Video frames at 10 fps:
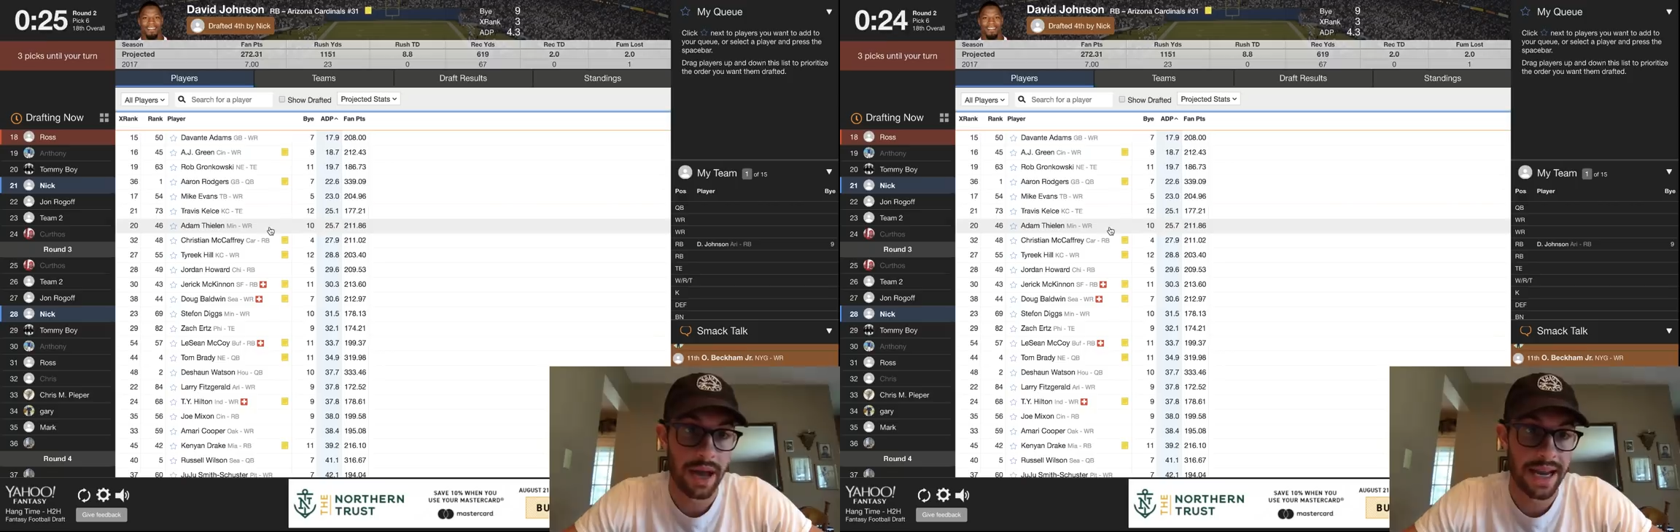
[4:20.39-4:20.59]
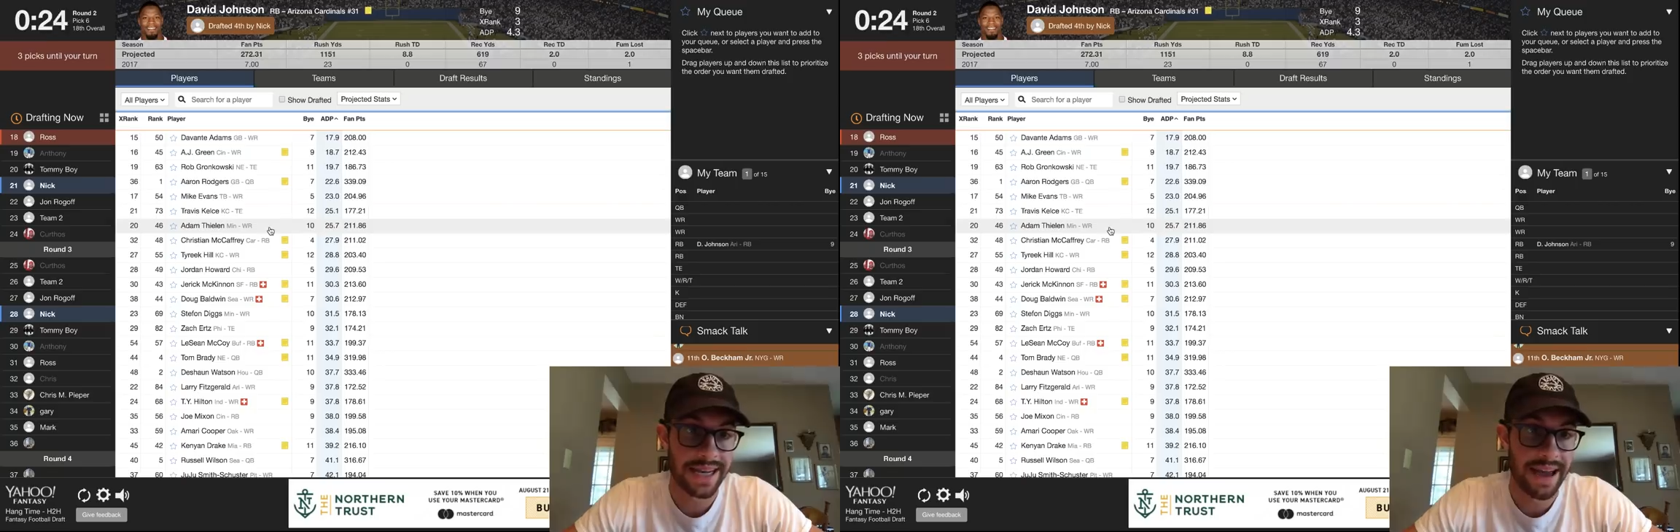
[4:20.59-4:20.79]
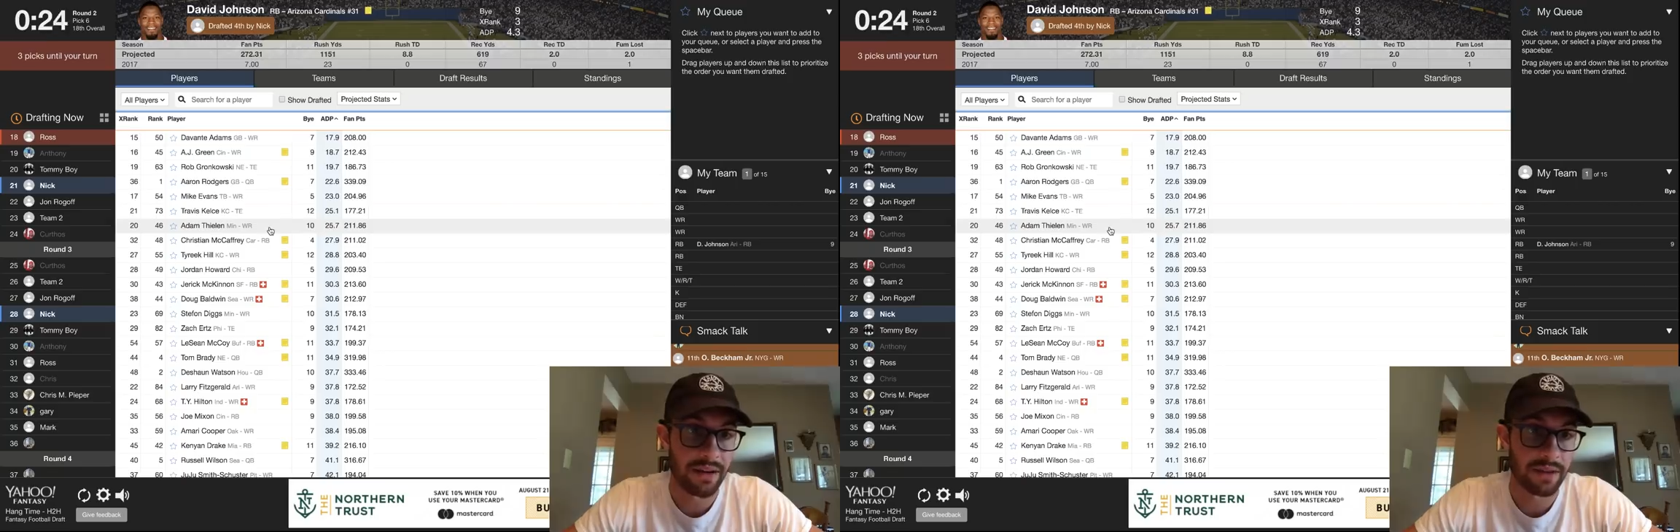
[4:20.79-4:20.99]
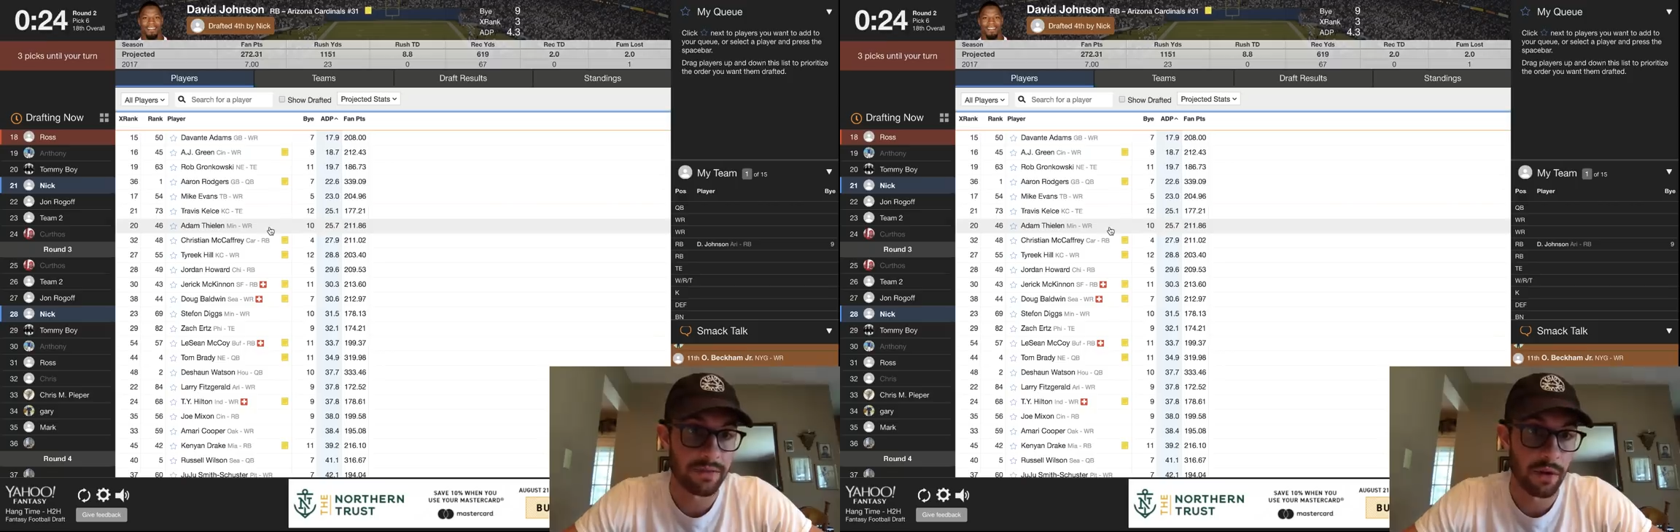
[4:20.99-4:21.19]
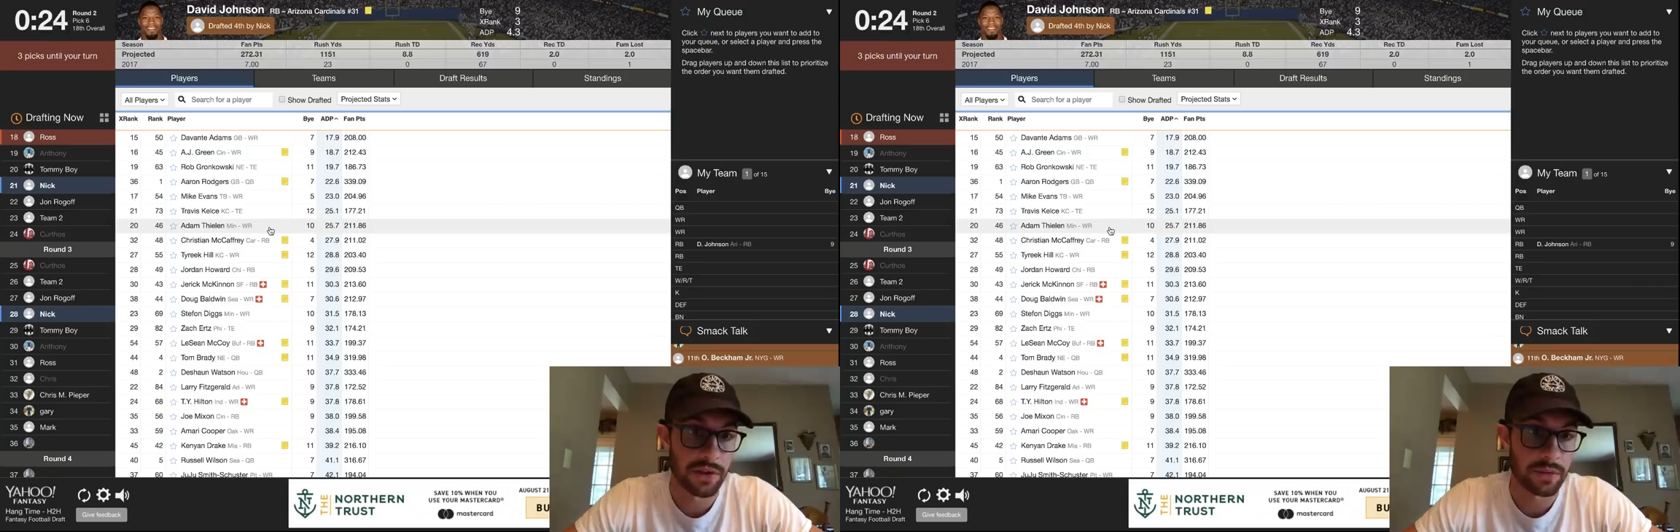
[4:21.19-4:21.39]
I doubt he
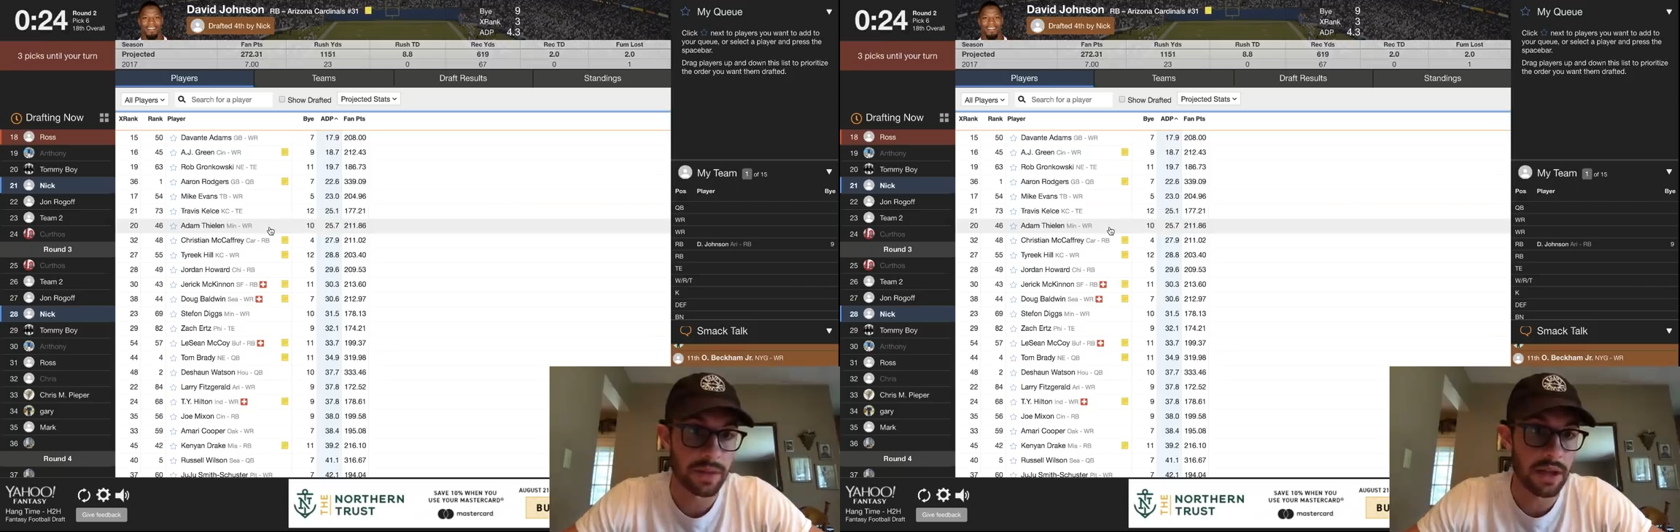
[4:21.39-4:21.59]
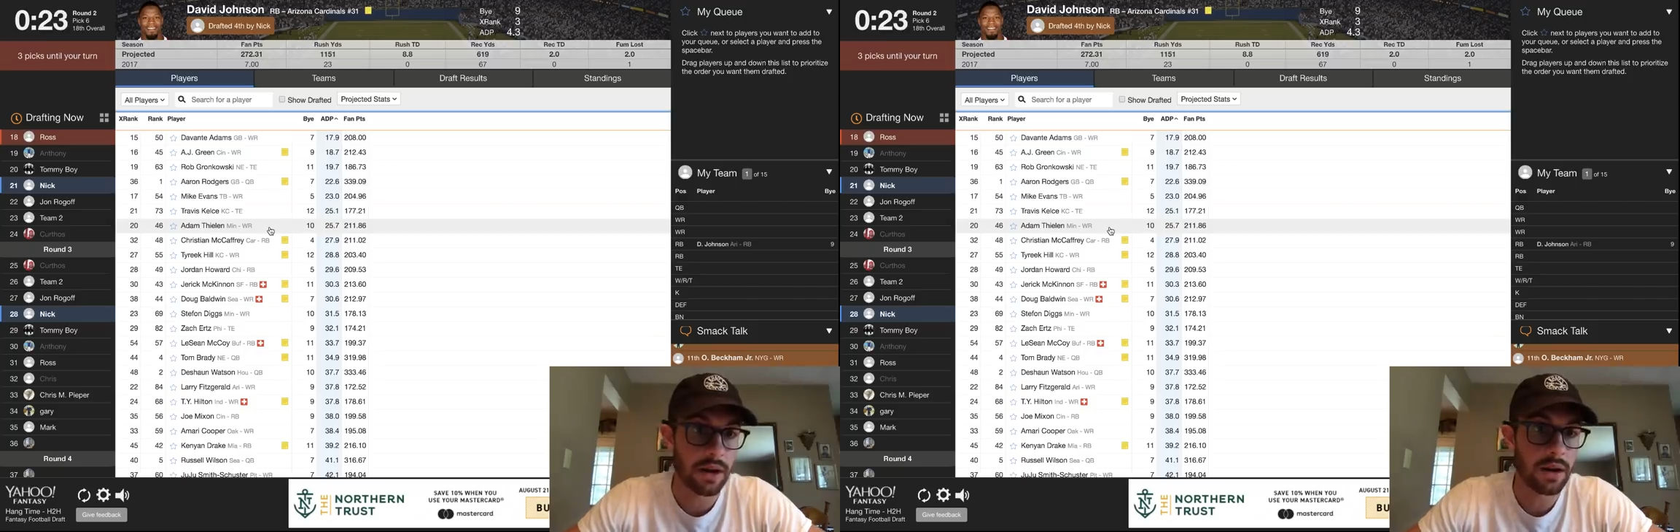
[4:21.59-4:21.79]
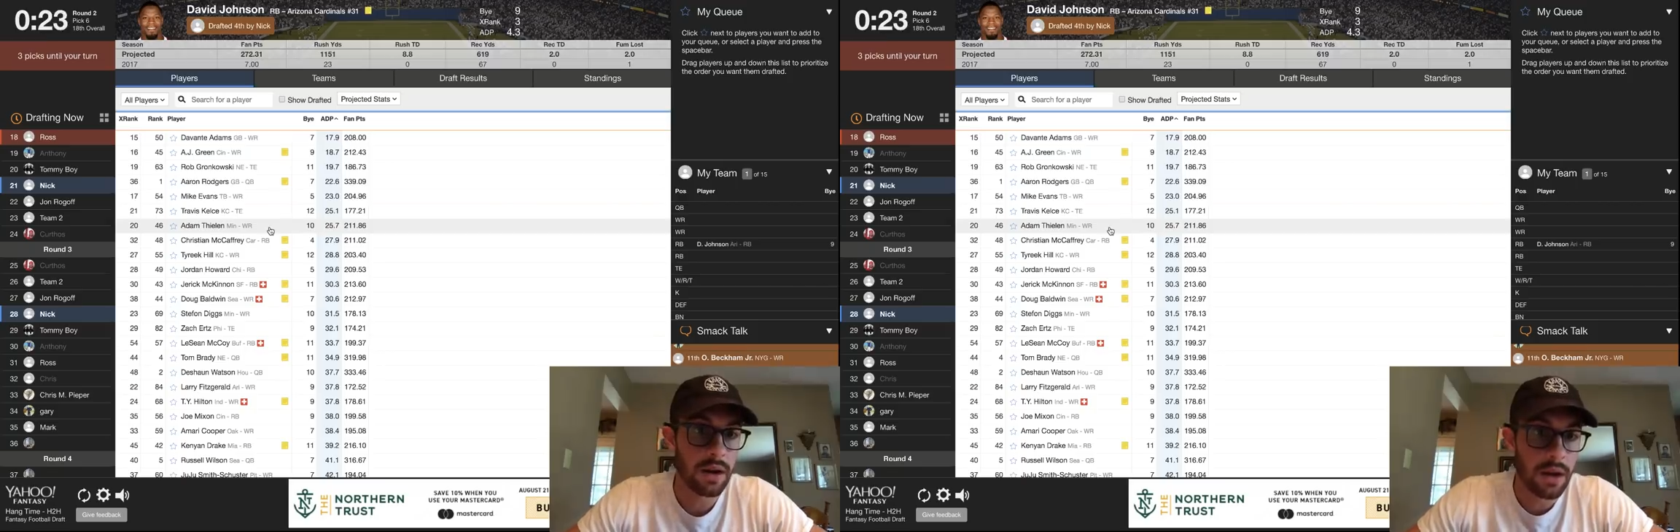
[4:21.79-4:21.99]
falls to me there.